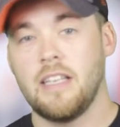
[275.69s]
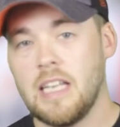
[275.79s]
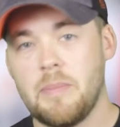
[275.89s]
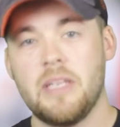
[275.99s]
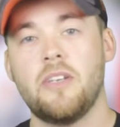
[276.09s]

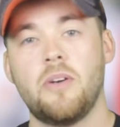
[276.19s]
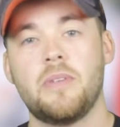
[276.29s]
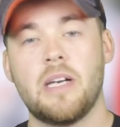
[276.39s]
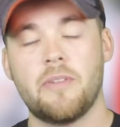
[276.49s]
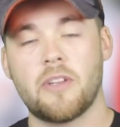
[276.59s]
Let me know
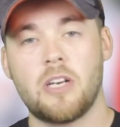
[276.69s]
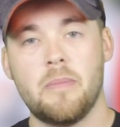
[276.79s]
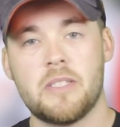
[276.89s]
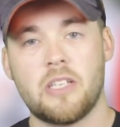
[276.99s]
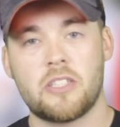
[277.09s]
down in the
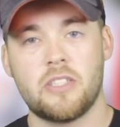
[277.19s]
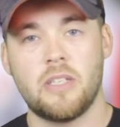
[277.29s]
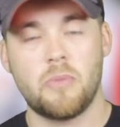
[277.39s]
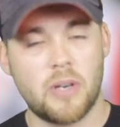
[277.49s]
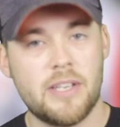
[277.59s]
comment section.
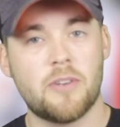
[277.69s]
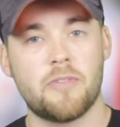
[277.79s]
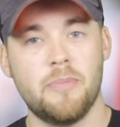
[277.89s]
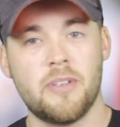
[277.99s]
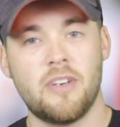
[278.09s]
I want to hear
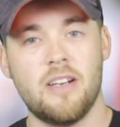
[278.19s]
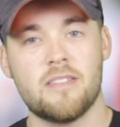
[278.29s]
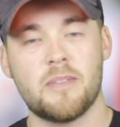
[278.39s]
from you guys.